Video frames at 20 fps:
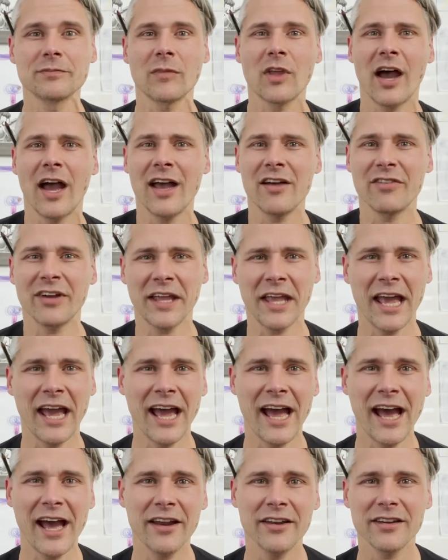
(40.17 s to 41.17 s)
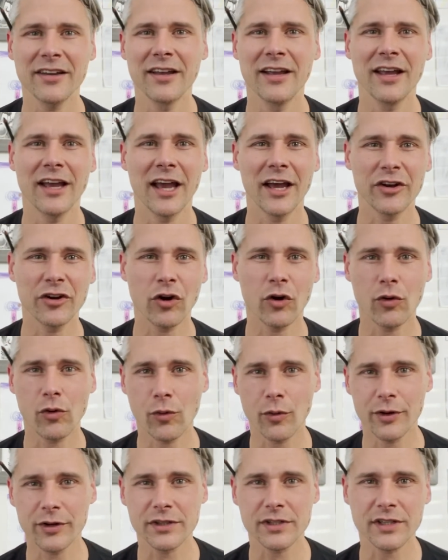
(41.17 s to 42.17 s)
I have a cat and a
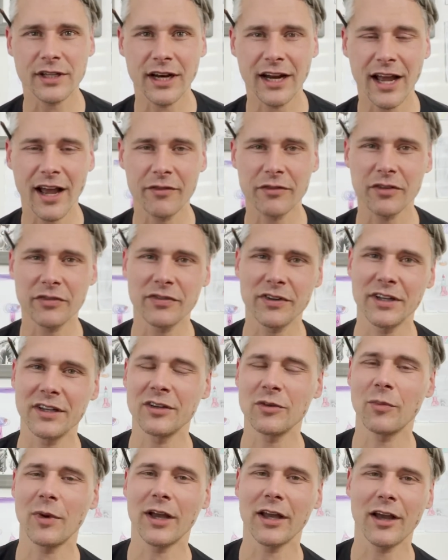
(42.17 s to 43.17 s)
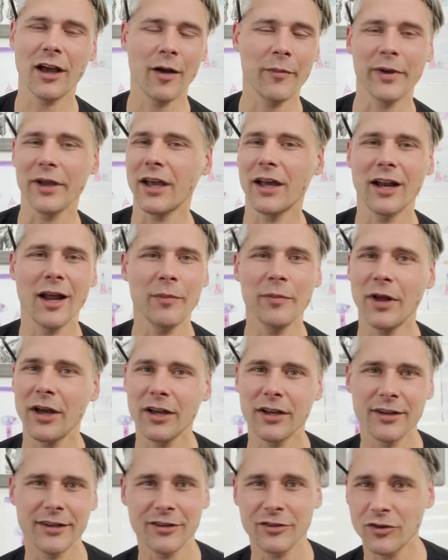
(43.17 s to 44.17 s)
horse that I have to fit into my comic, and I'm not
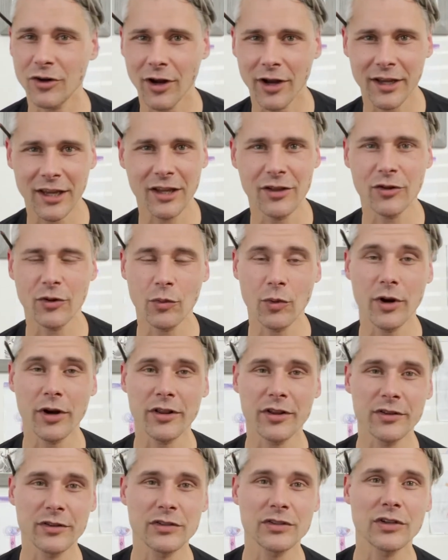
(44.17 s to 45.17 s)
good at drawing either one of those.